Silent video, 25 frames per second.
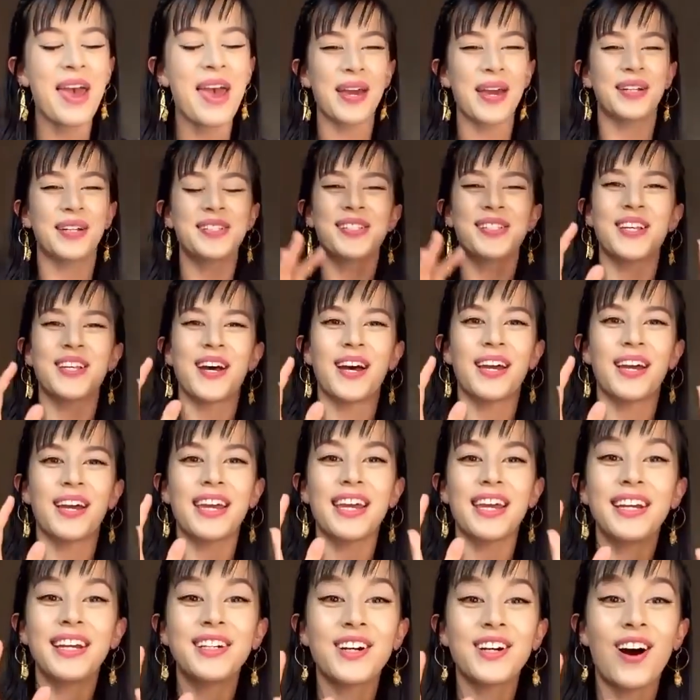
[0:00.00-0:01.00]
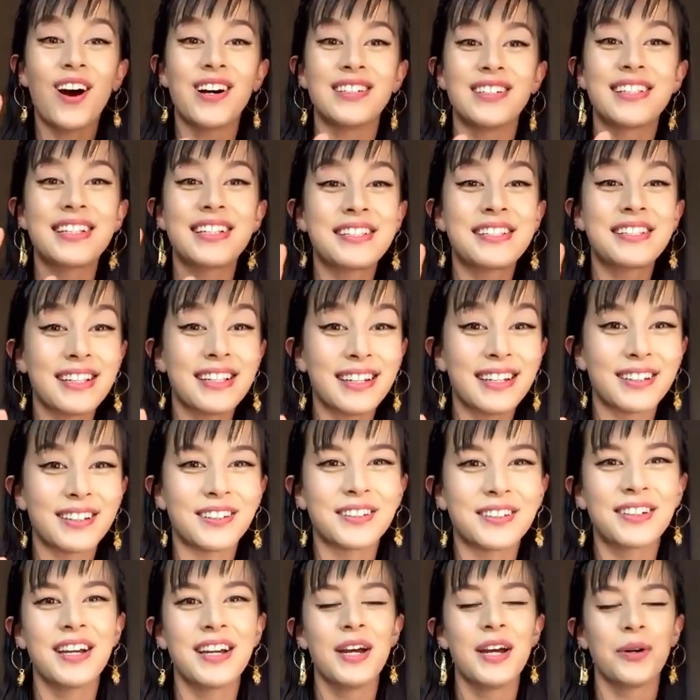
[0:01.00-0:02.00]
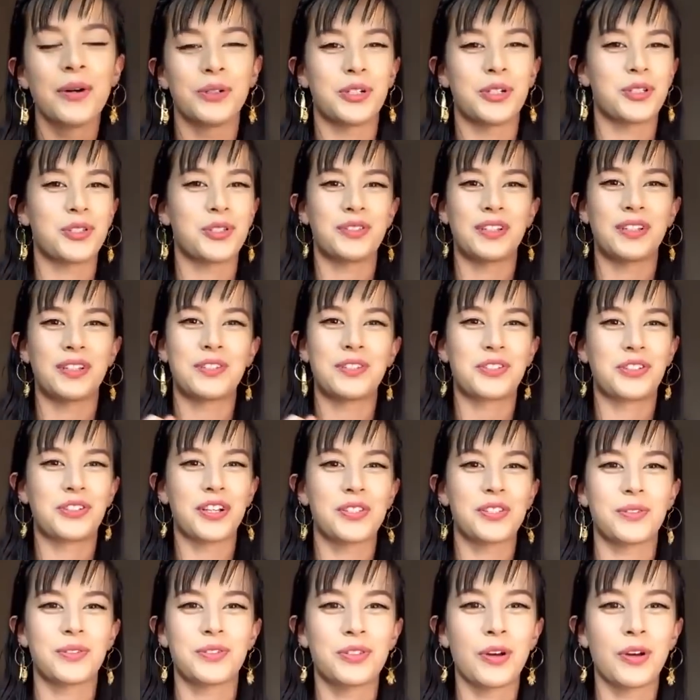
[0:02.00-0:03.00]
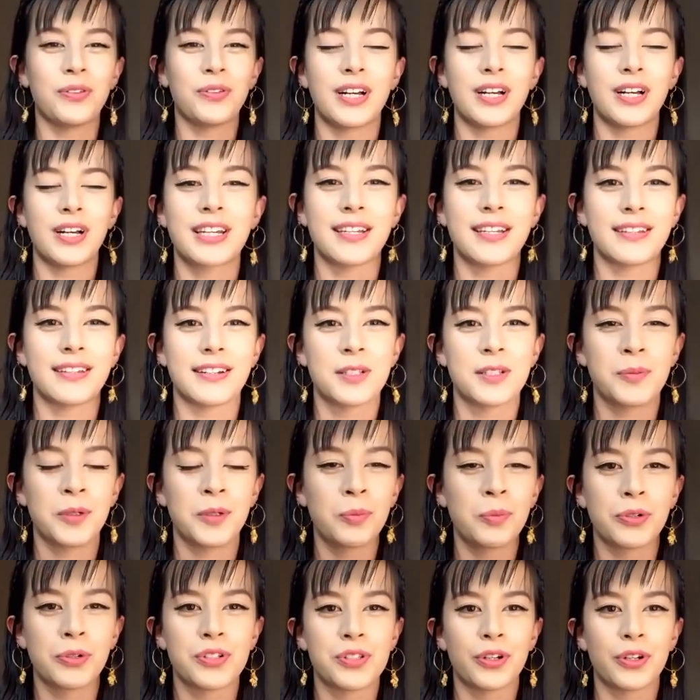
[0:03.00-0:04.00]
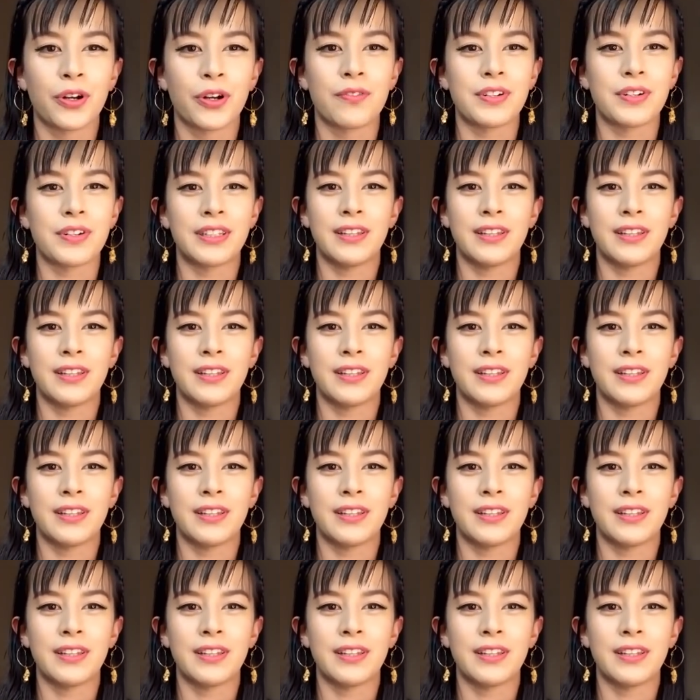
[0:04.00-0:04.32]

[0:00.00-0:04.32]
it's uh, ink on silk, which is just so lucky that it's been preserved.